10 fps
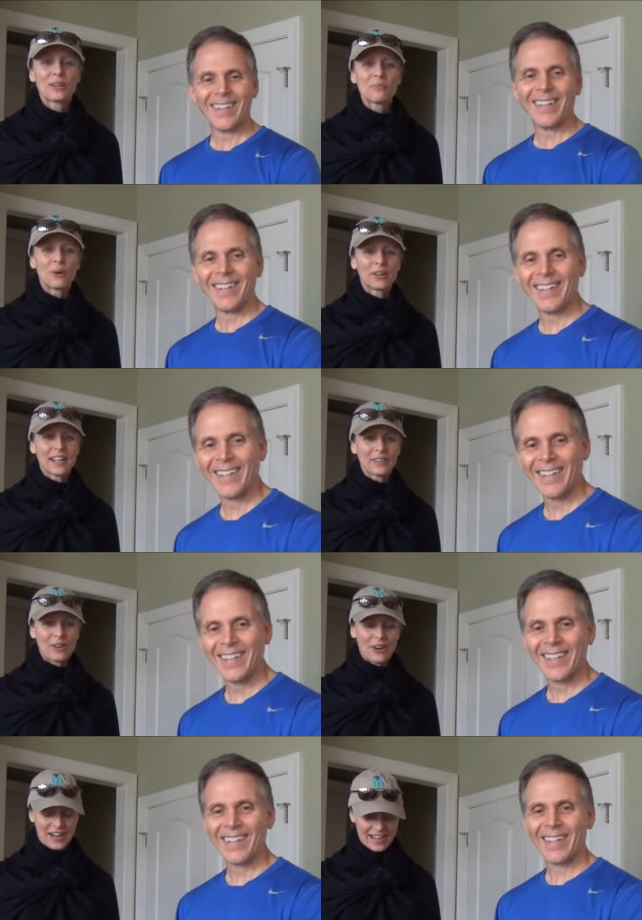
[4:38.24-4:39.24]
Speaker 1: good morning,
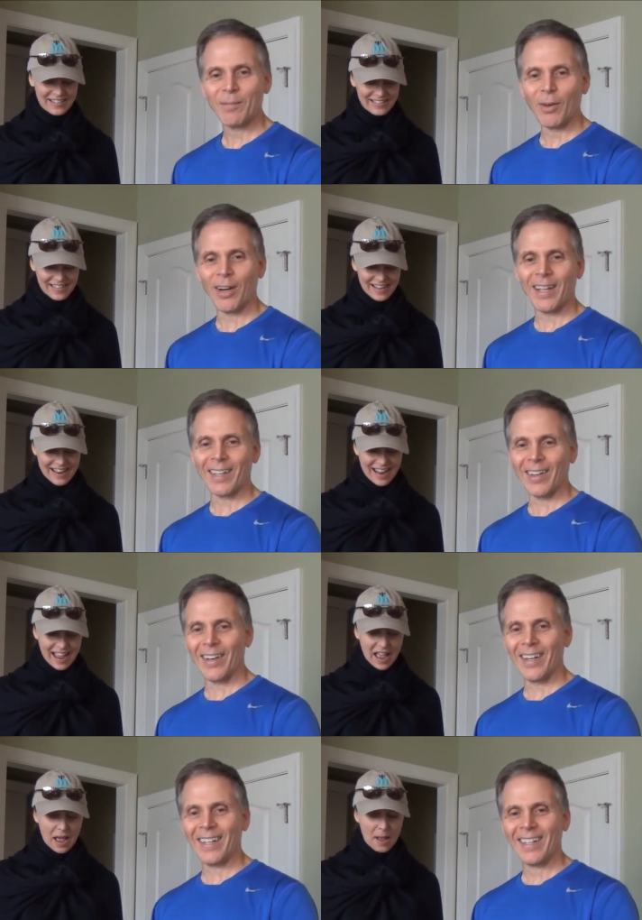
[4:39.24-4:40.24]
Laura. Morning, Laura.
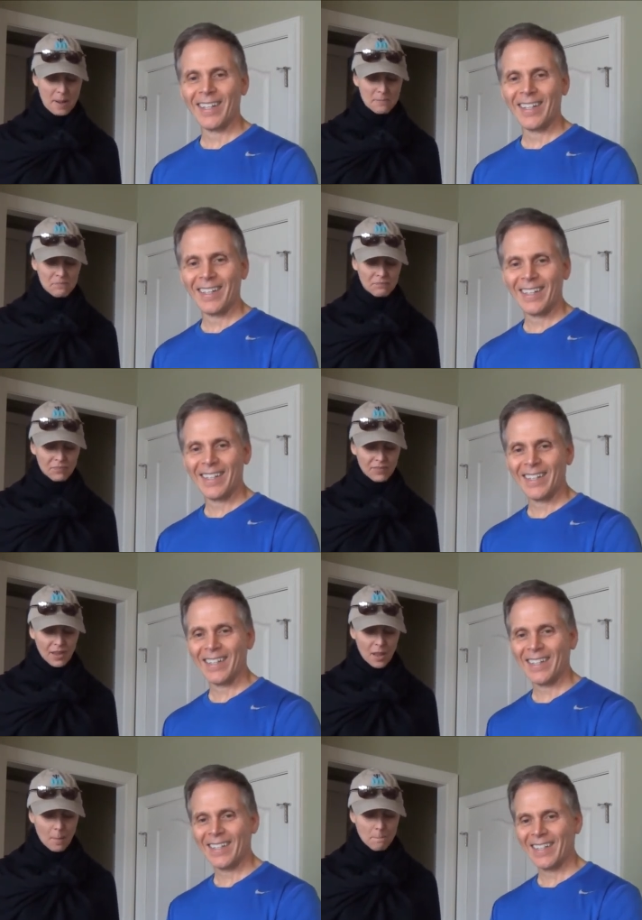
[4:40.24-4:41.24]
Um,
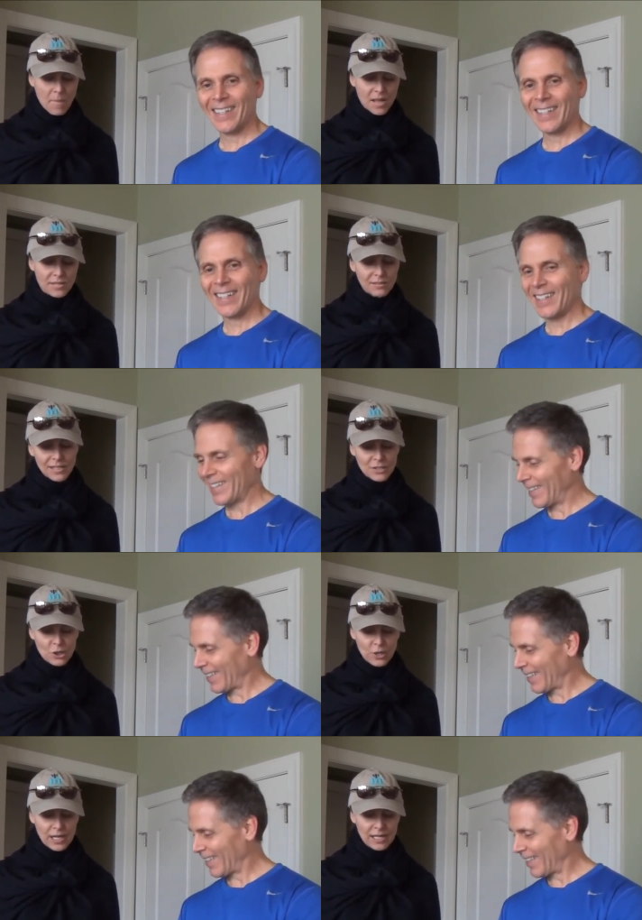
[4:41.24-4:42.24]
mesclun
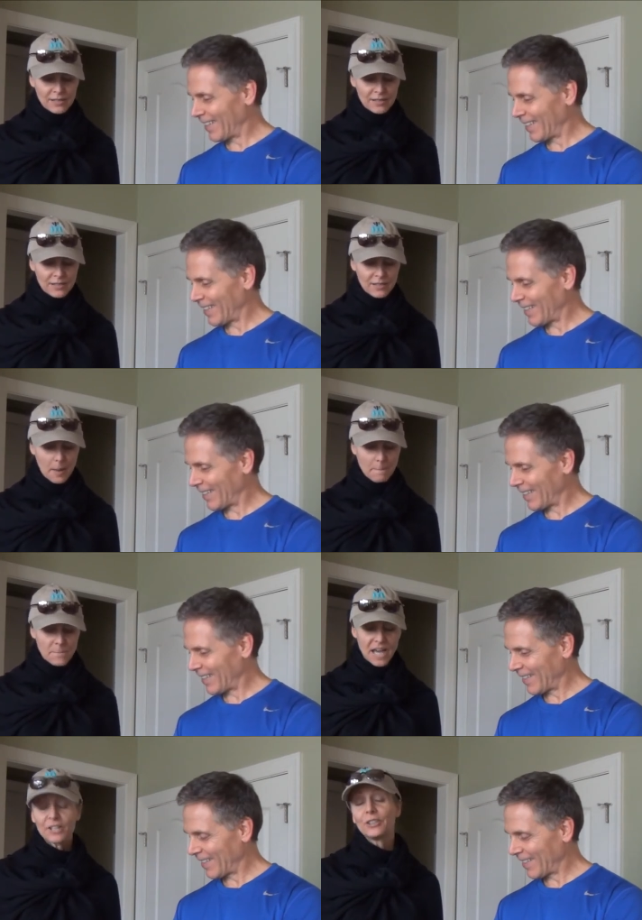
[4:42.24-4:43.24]
greens,
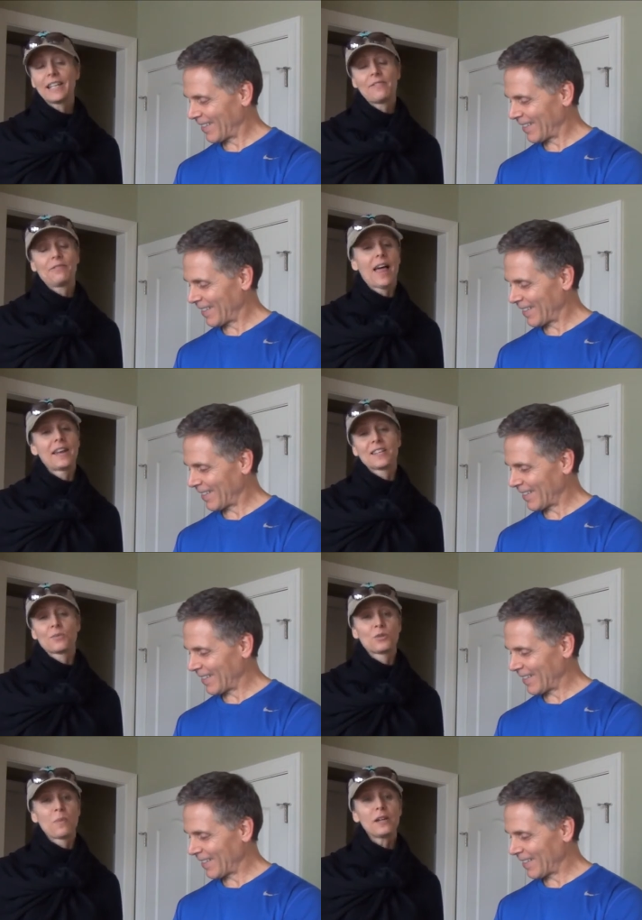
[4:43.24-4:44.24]
butterleaf lettuce,
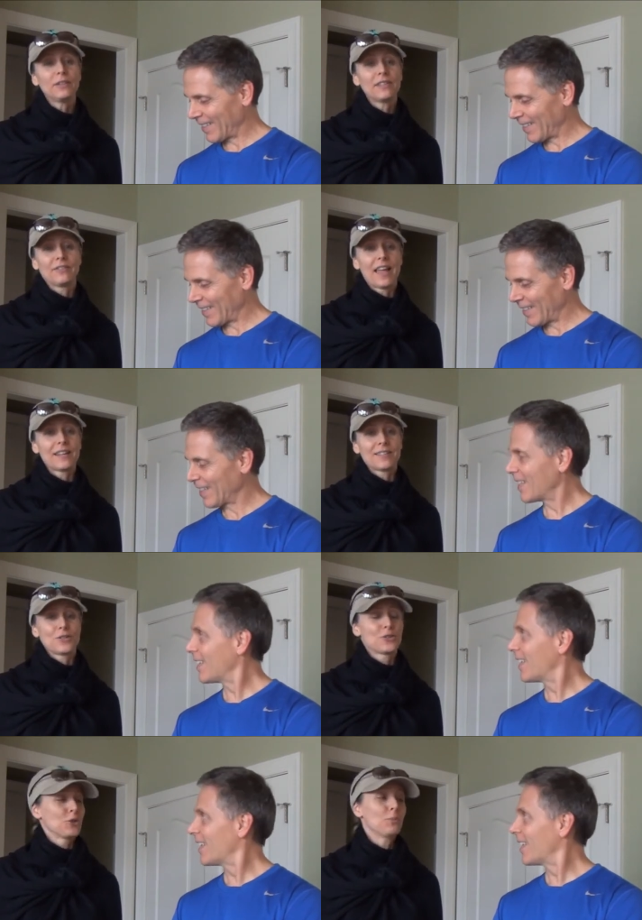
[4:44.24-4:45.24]
which butterleaf lettuce is
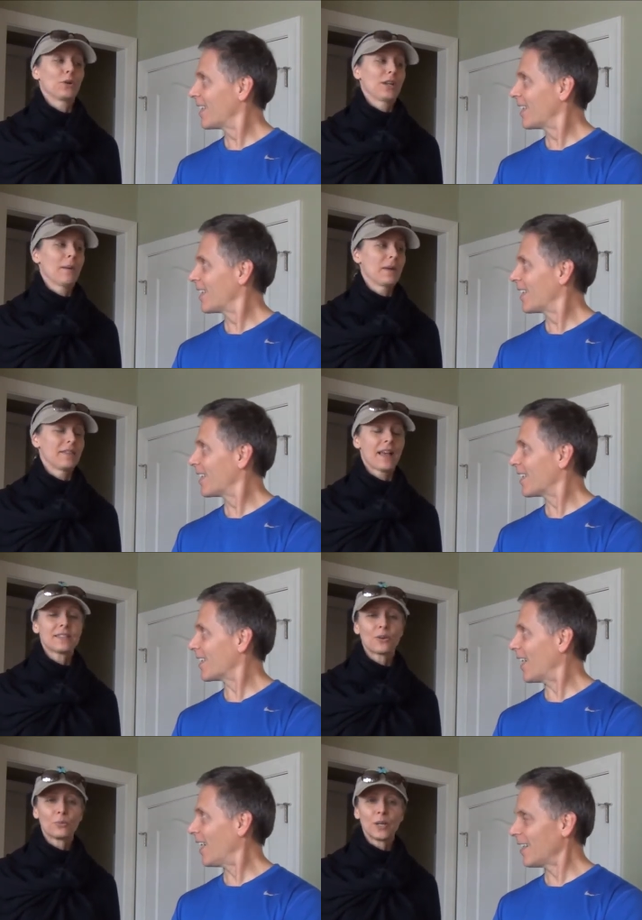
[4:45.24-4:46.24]
super yummy. That's
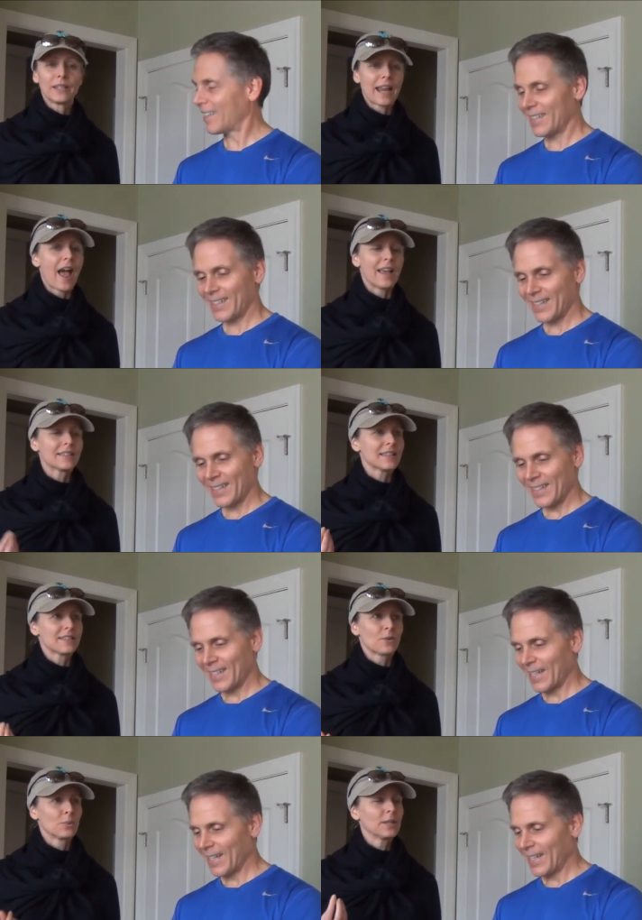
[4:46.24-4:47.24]
yeah? a really yeah, it's it's a
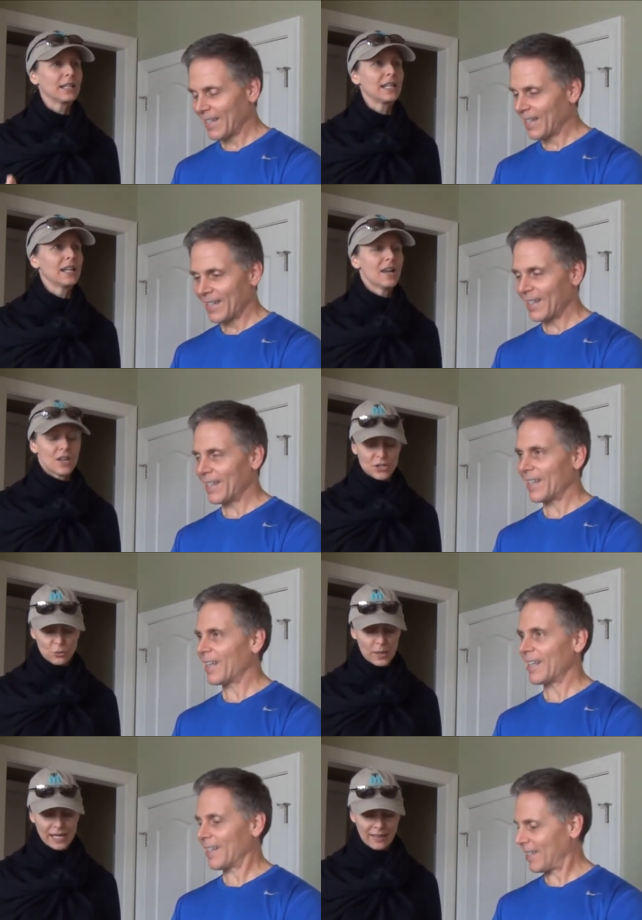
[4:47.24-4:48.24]
really
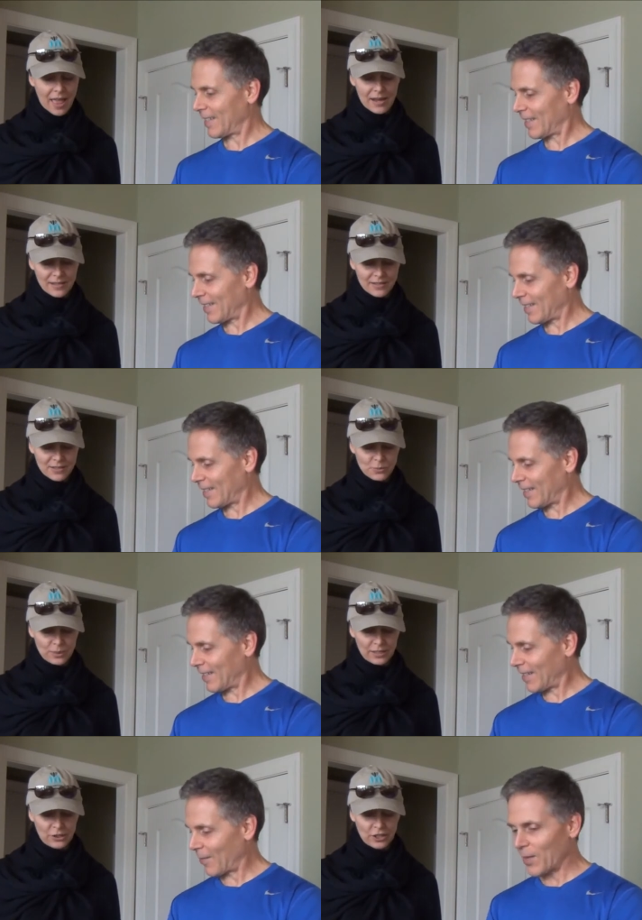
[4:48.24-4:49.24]
sweet lettuce. It's really
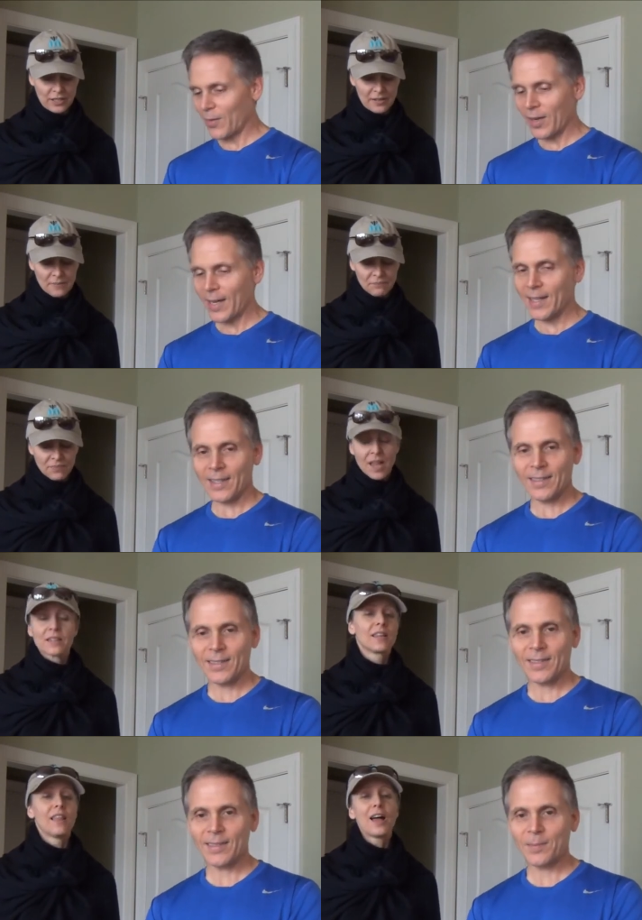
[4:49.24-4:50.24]
I've good. Never had it.
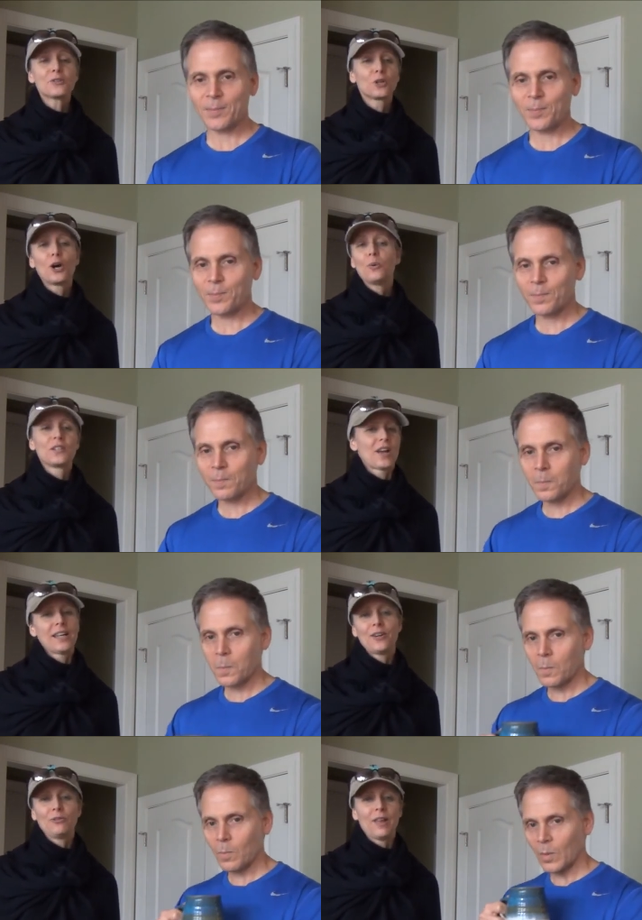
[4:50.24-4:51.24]
Cilantro, which I
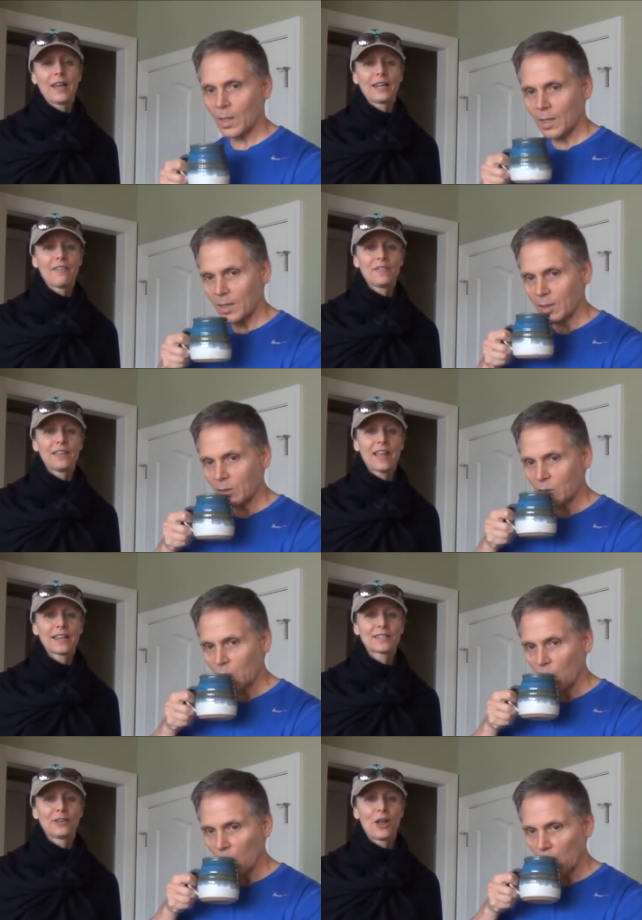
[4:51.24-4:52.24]
don't like. I feel like
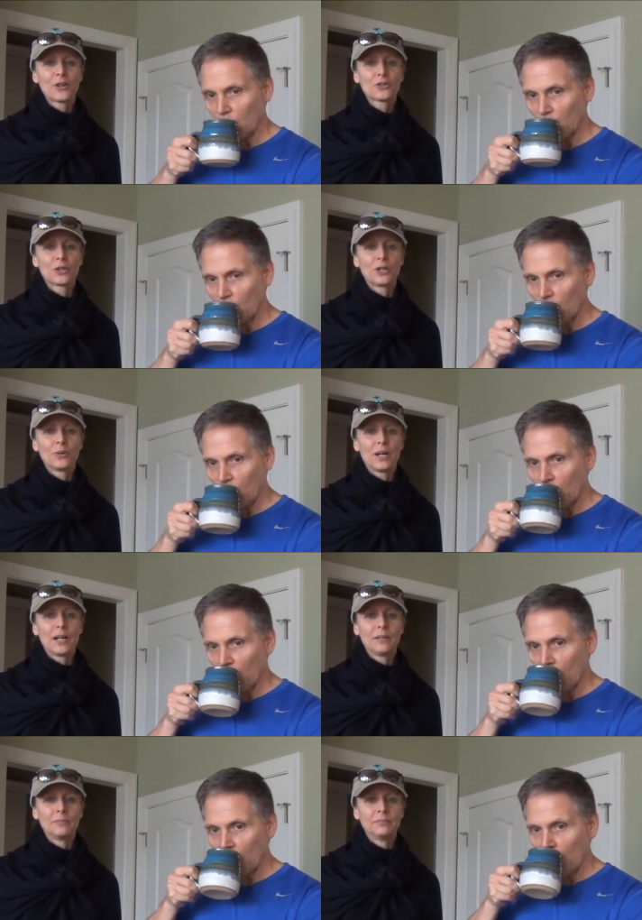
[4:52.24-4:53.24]
cilantro
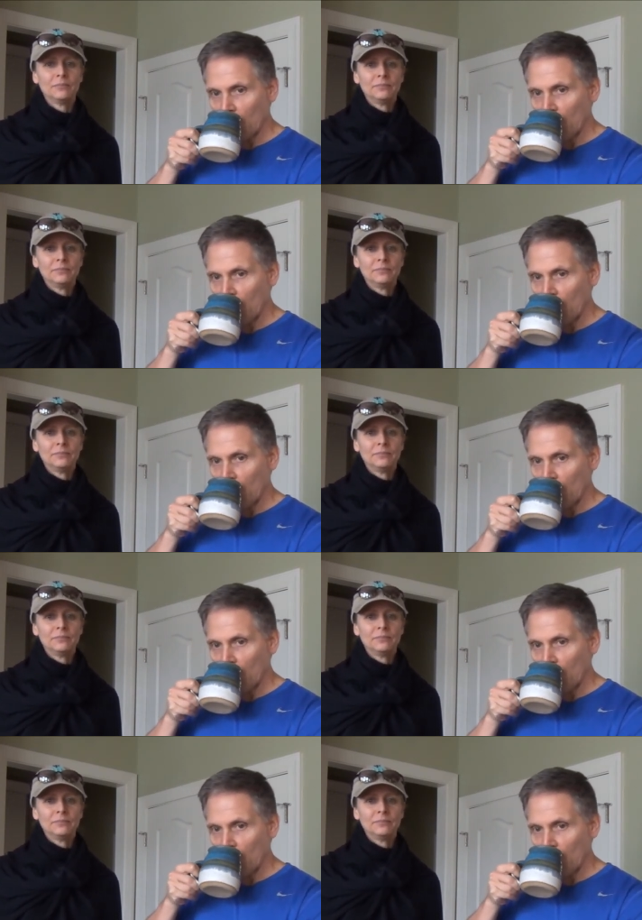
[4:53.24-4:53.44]
um,